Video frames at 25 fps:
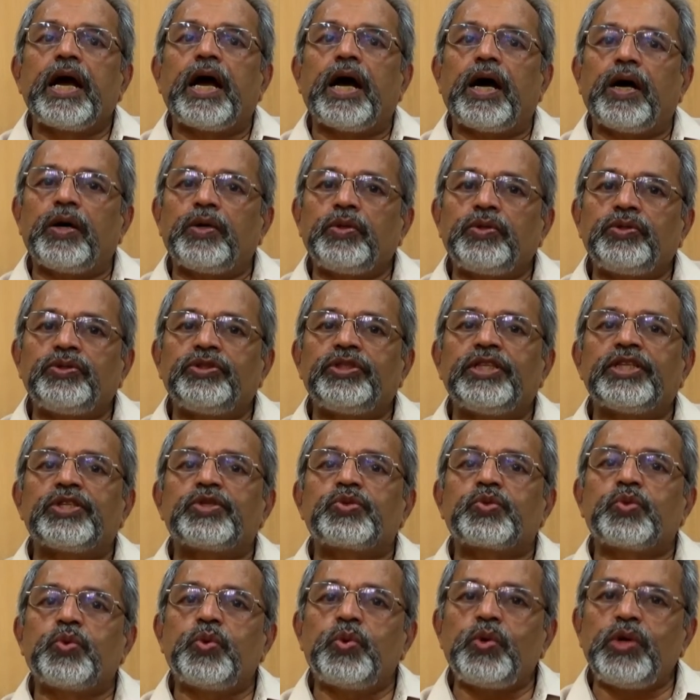how the
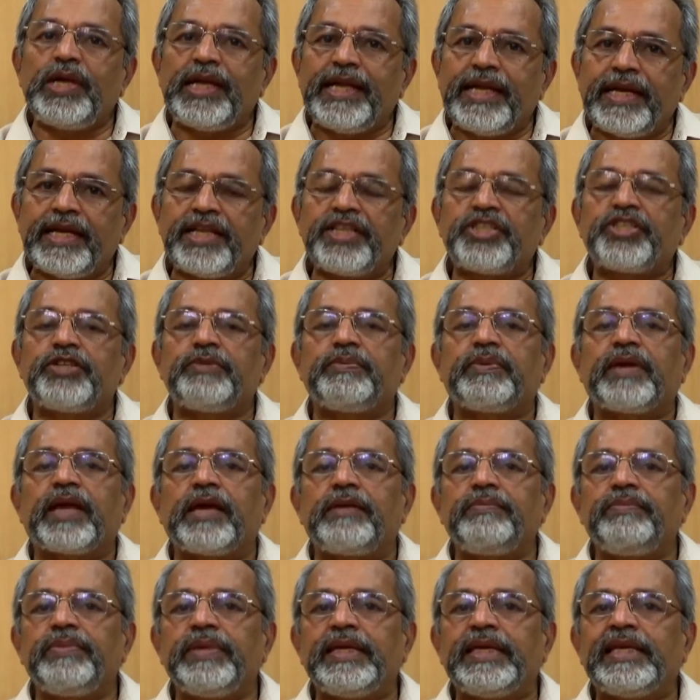school leadership
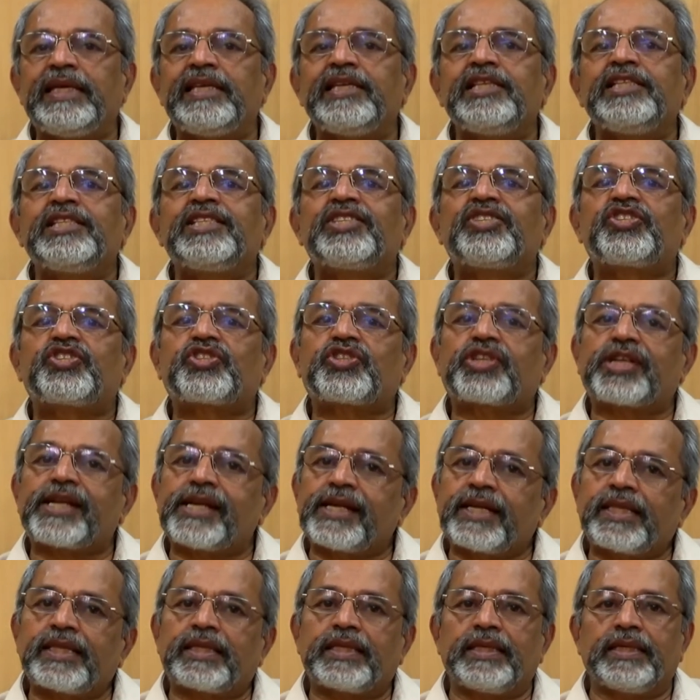can be
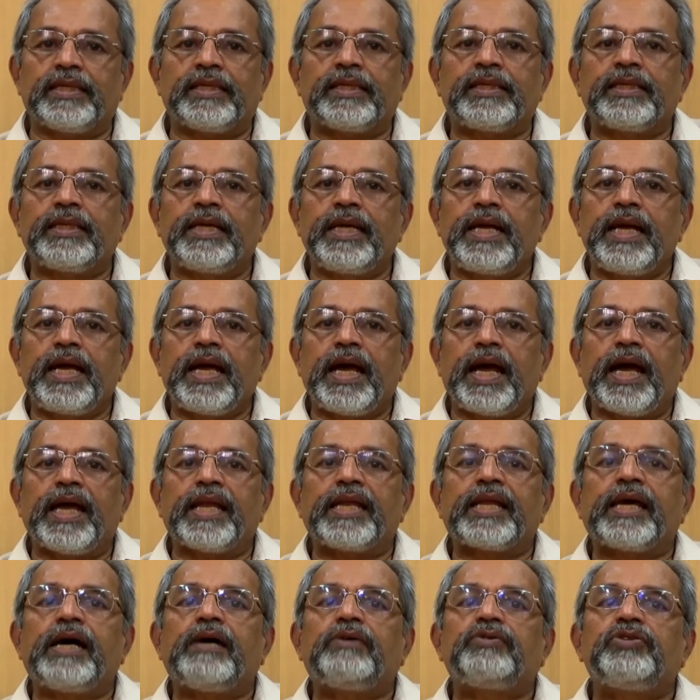strengthened
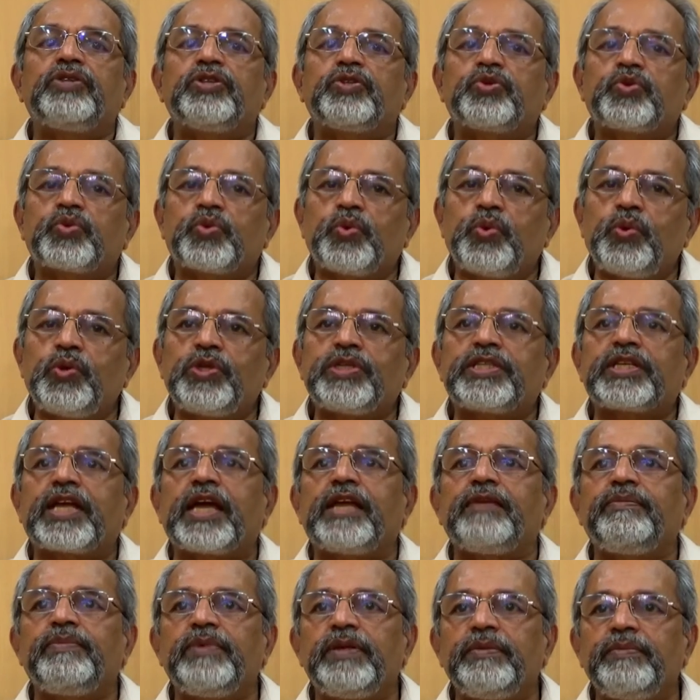and how the schools
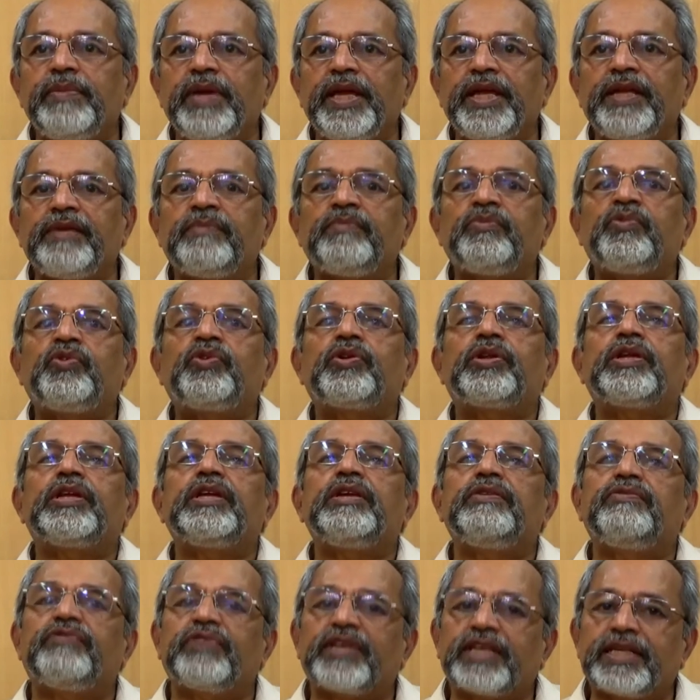can be made more
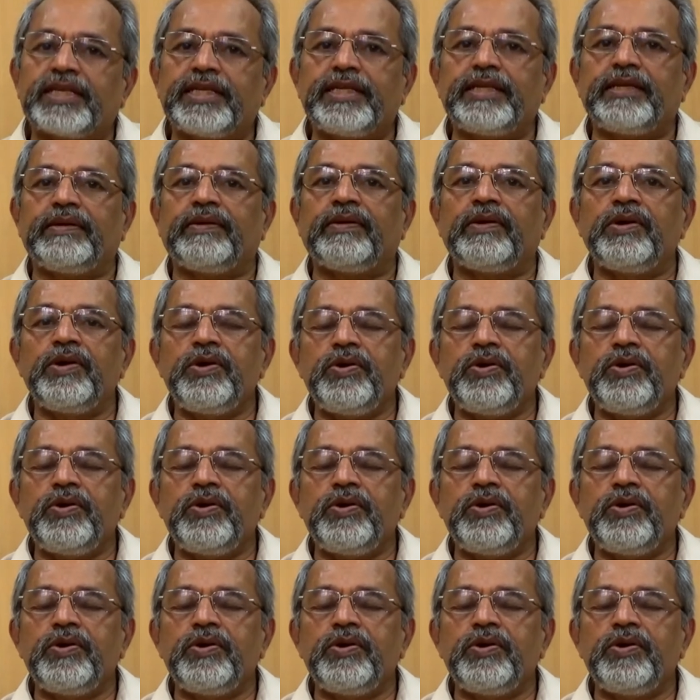effective.